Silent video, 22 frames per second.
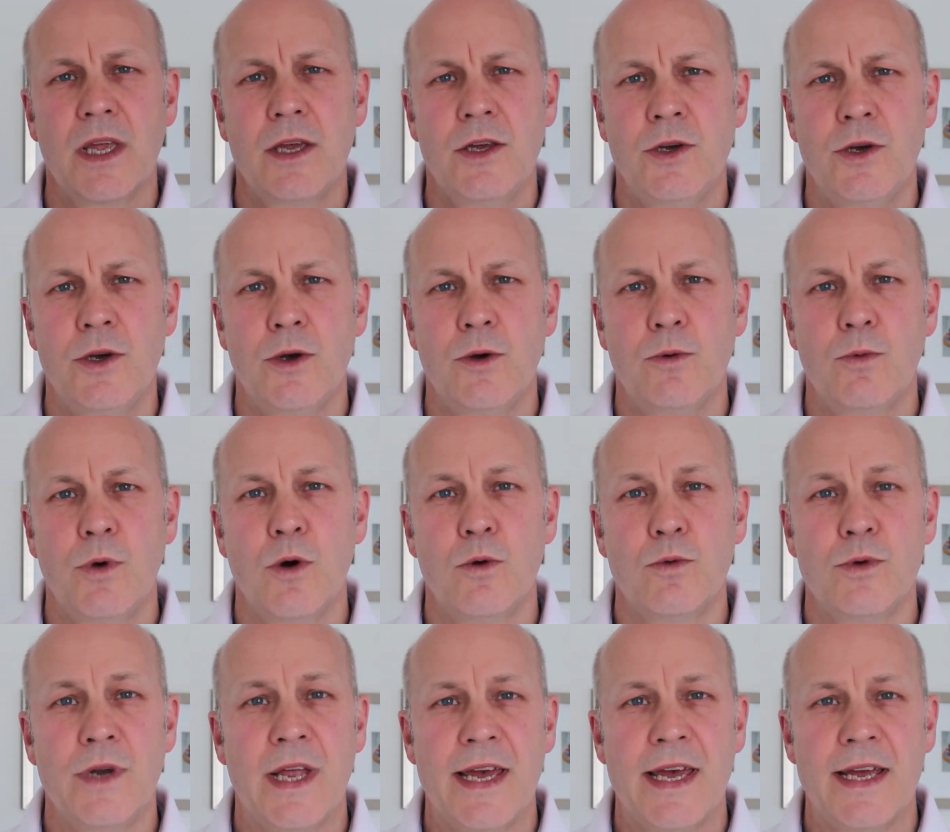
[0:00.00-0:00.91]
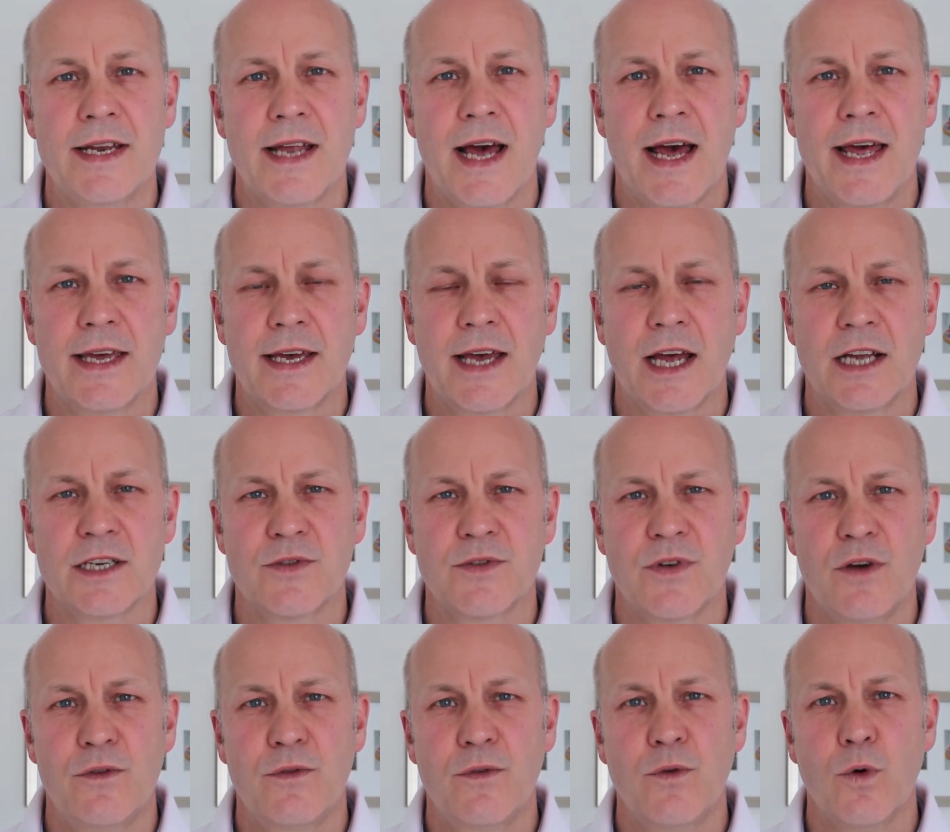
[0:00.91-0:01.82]
You will need a cash
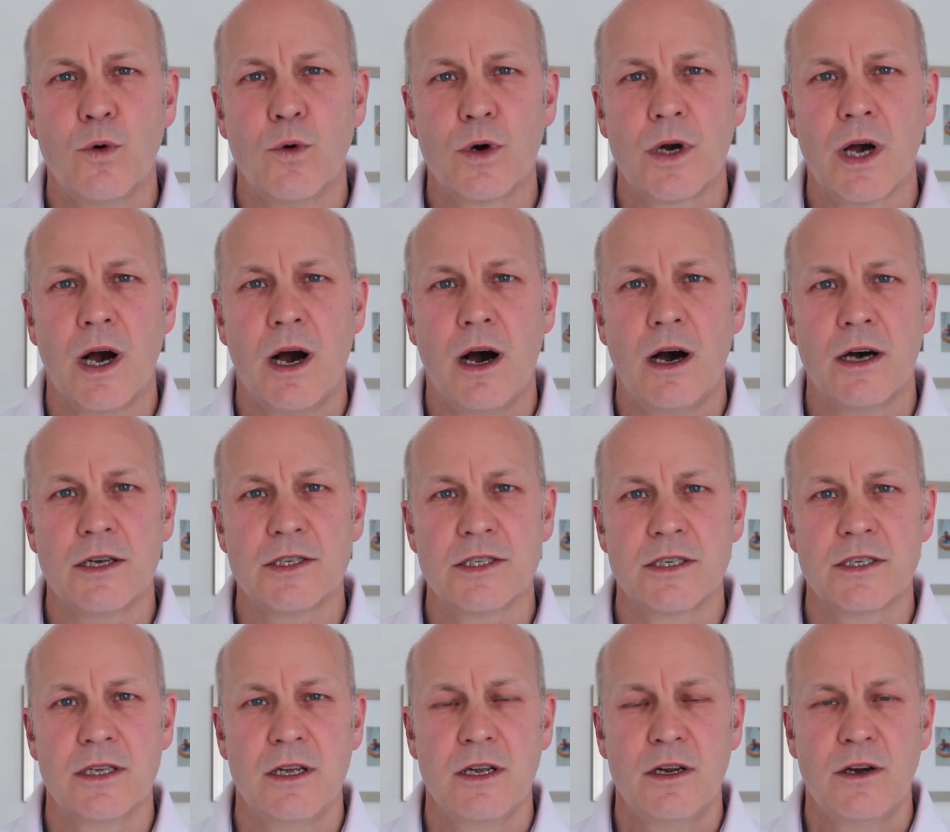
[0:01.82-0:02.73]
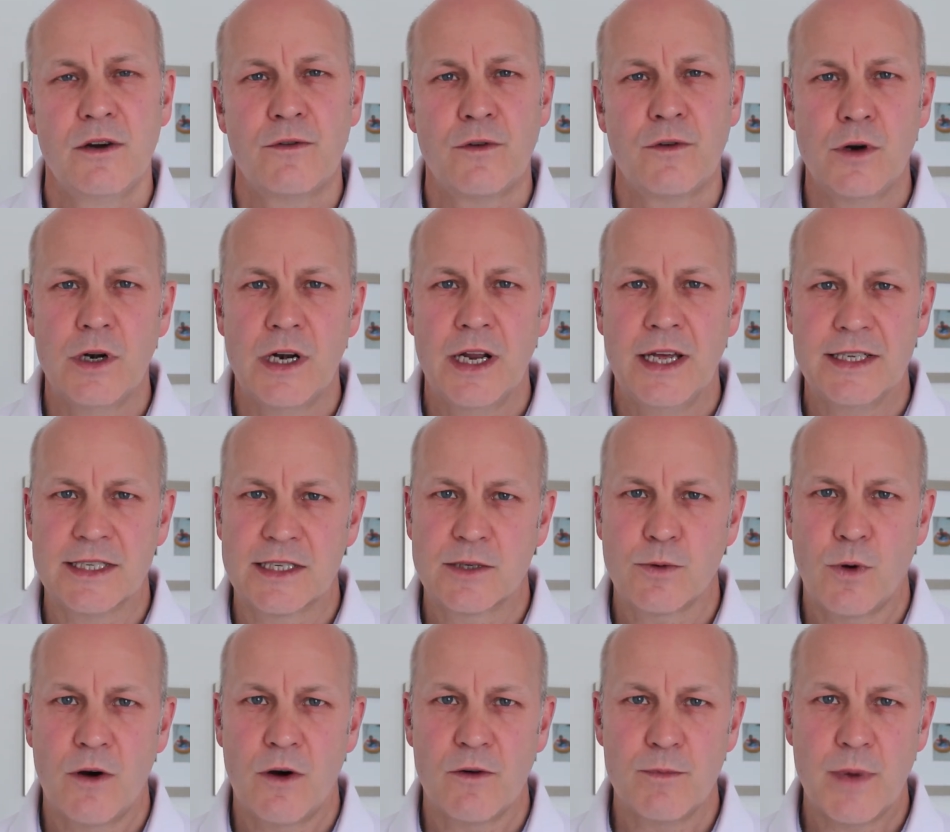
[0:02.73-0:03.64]
flow forecast for at least
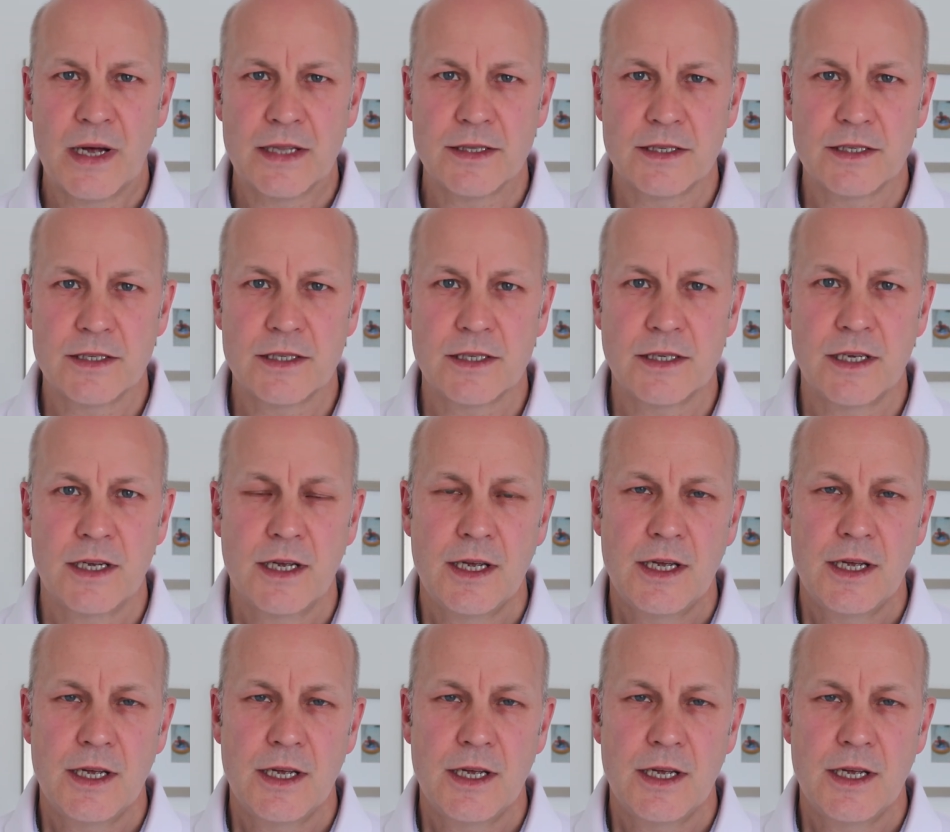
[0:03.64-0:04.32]
12 months.